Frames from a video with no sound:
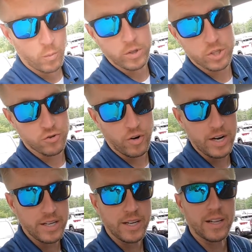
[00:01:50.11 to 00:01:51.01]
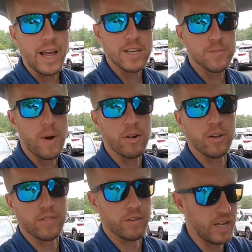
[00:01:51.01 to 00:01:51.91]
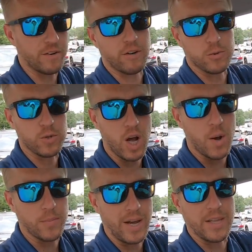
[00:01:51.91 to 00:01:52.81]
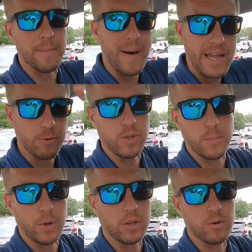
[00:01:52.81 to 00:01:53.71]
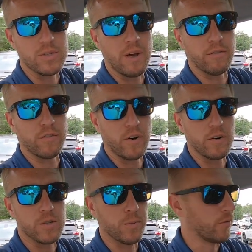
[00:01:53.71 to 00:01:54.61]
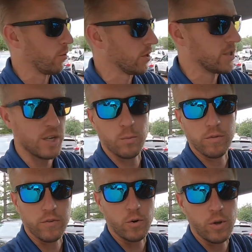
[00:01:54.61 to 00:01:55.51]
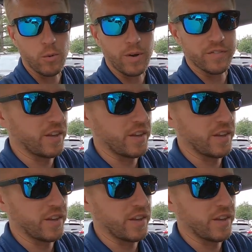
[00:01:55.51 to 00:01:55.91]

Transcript: which is great. And the last model, if the headrest was up, you had to manually put those down first before the seat would fold all the way